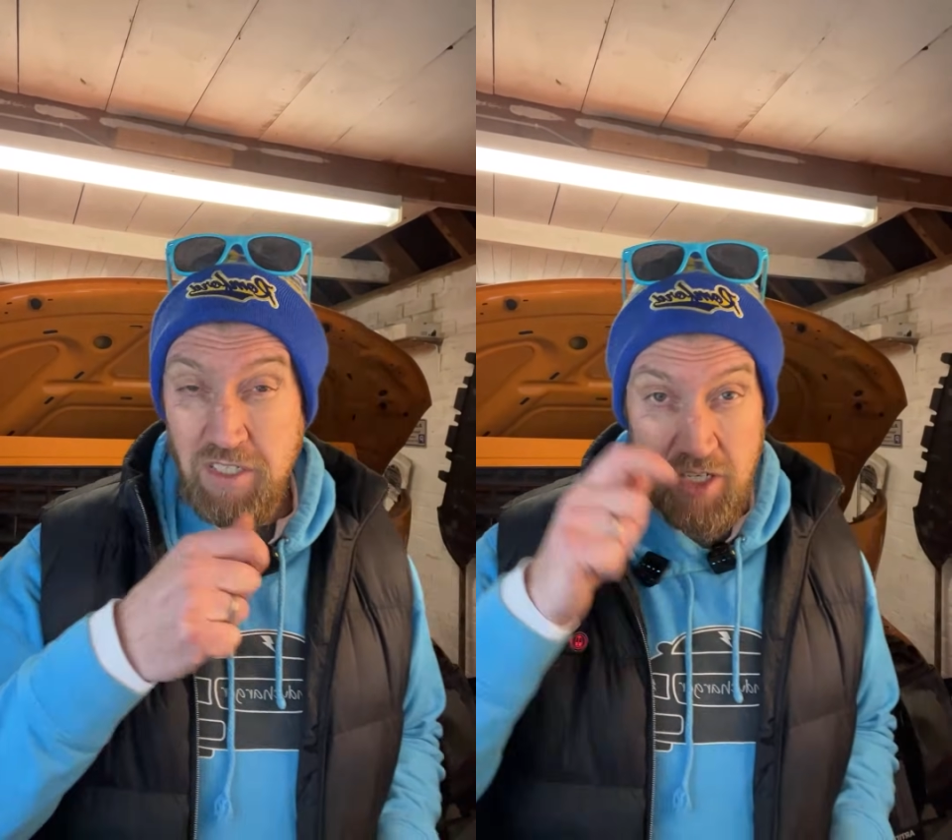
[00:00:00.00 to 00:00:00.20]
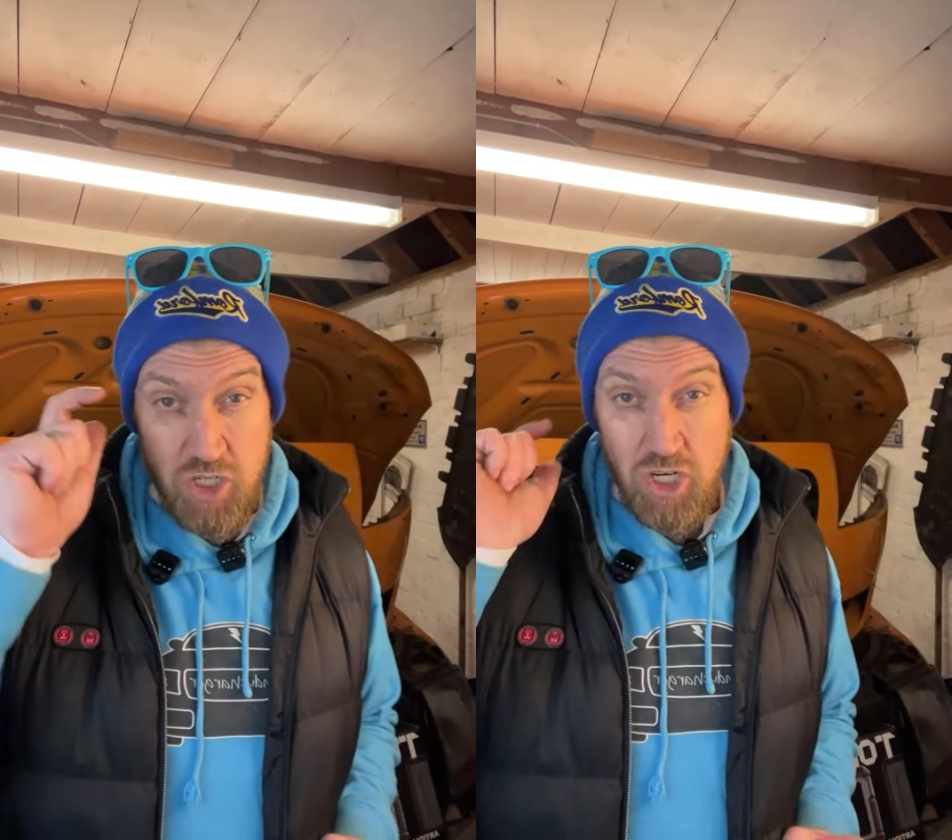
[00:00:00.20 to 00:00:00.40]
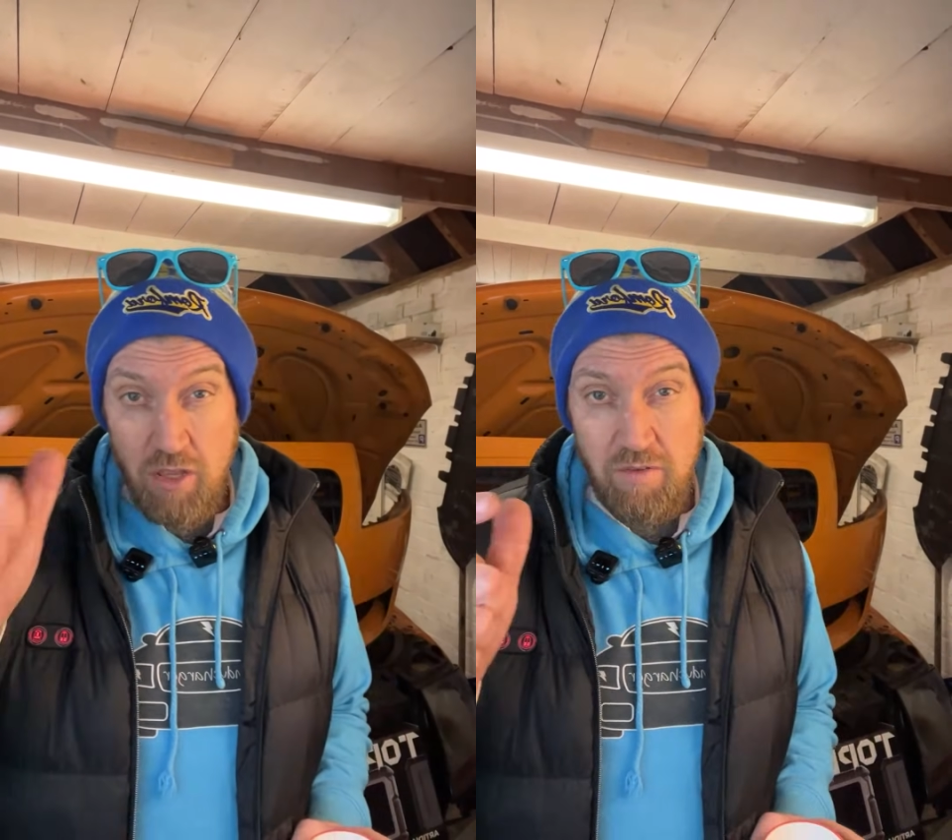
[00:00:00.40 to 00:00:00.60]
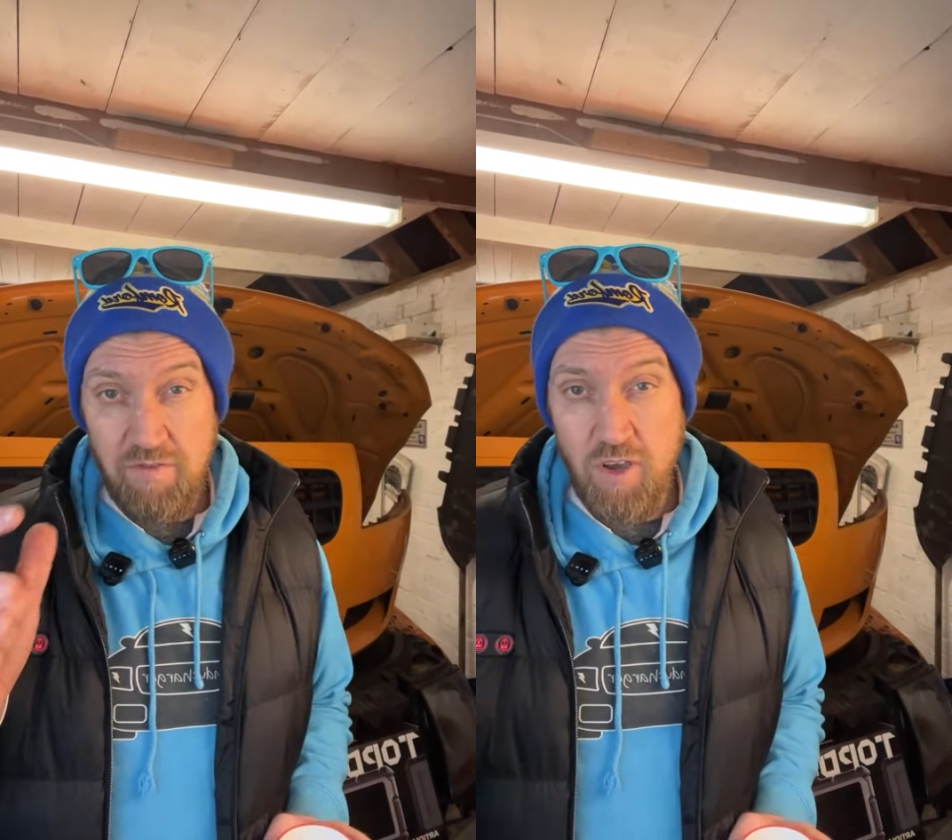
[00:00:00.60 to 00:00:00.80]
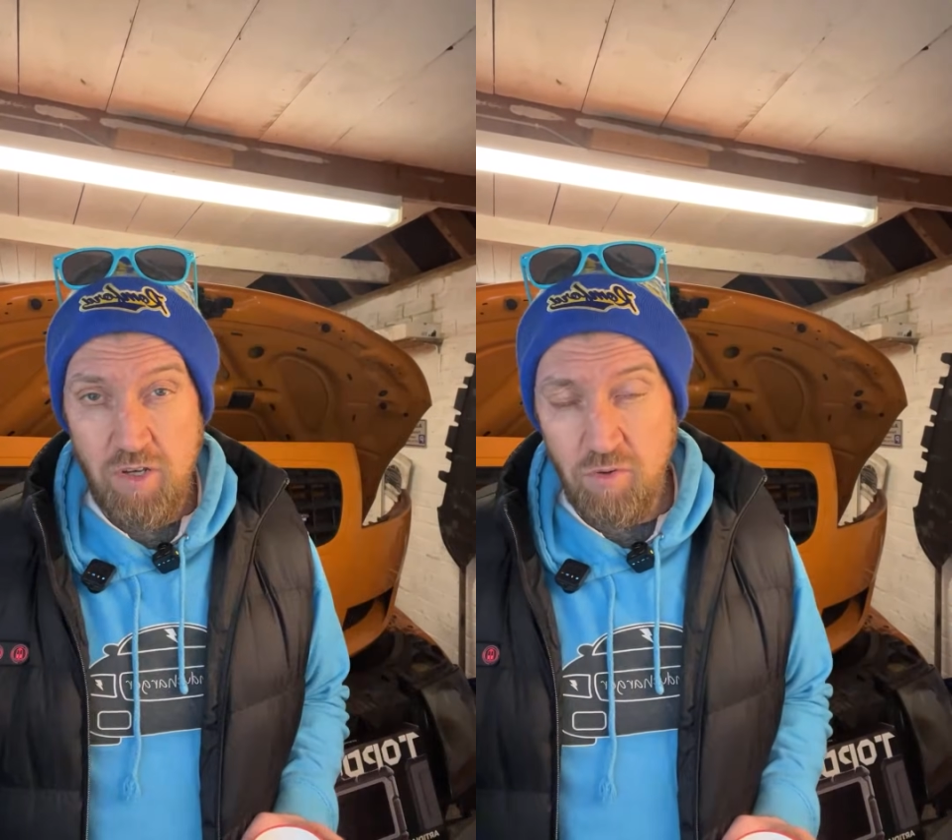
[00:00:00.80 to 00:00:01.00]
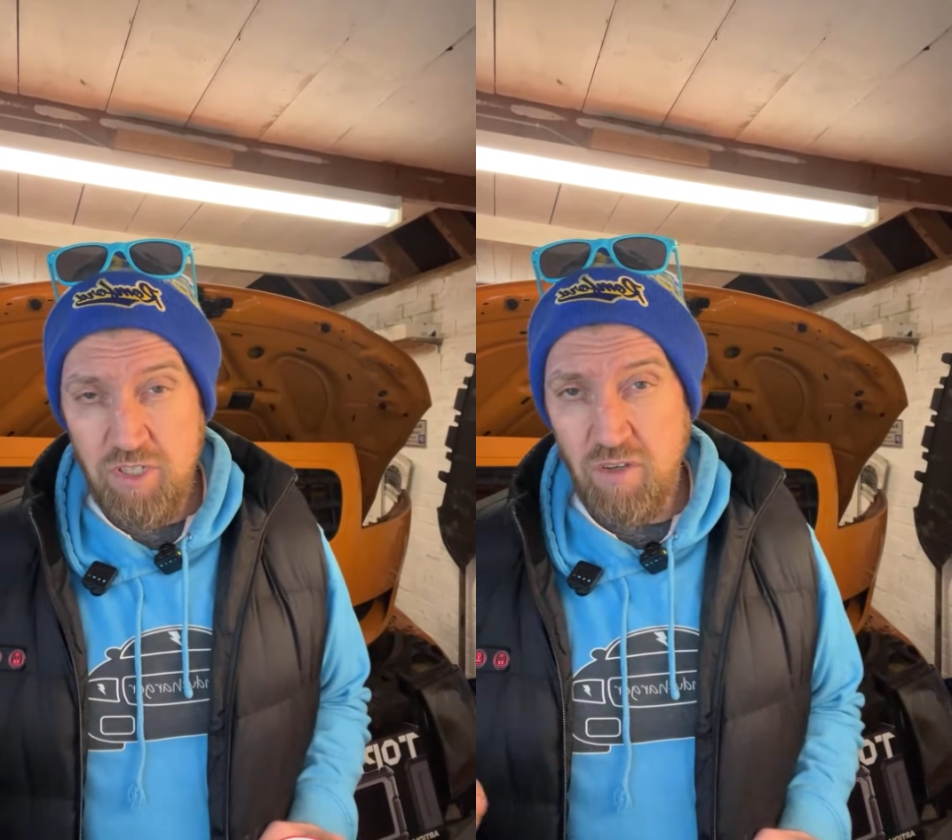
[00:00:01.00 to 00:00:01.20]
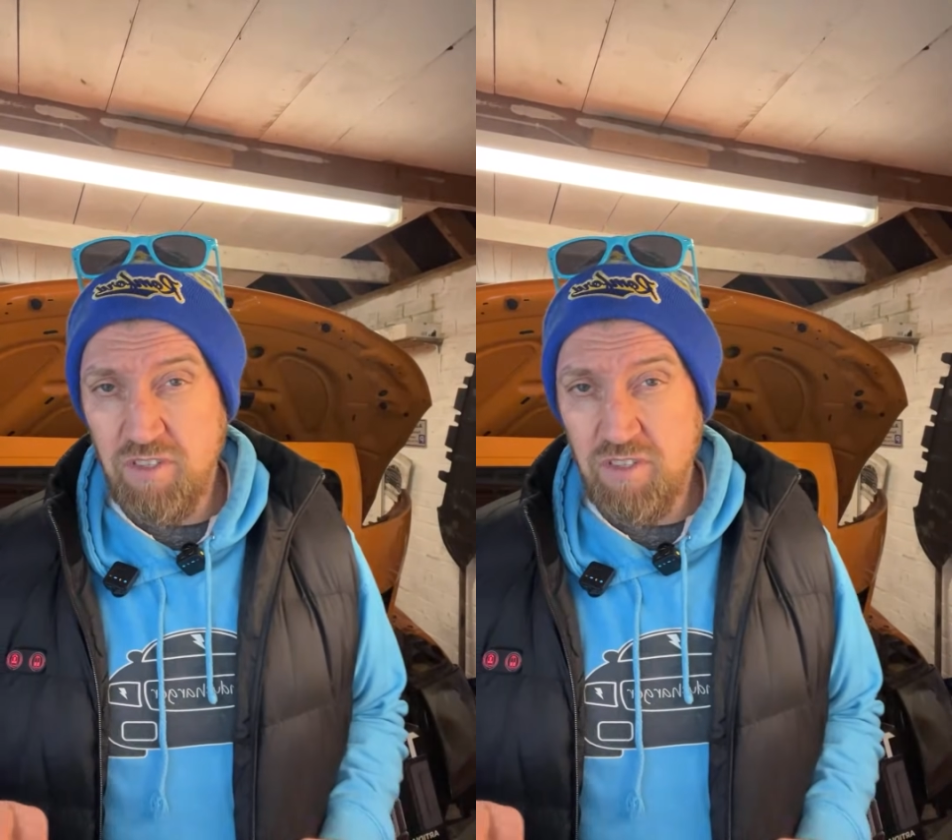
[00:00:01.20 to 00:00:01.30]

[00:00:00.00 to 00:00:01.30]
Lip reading: because it shut the food noise off.